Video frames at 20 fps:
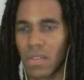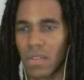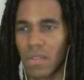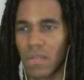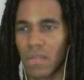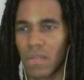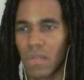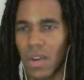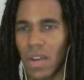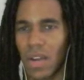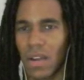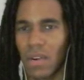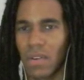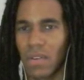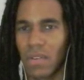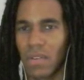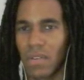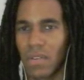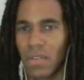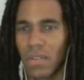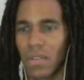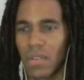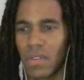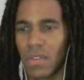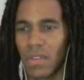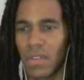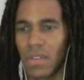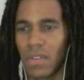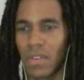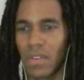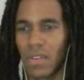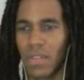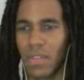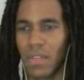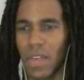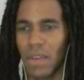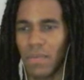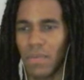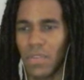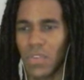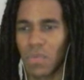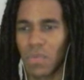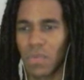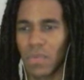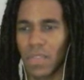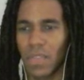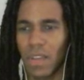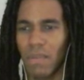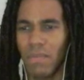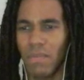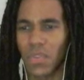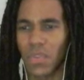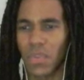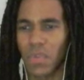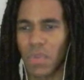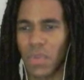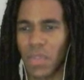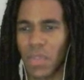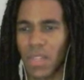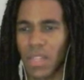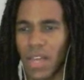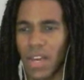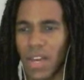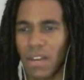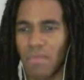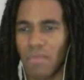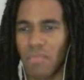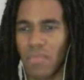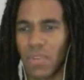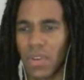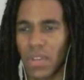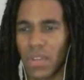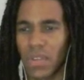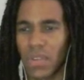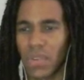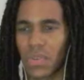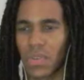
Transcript: Wow. That one was worth a lot of points.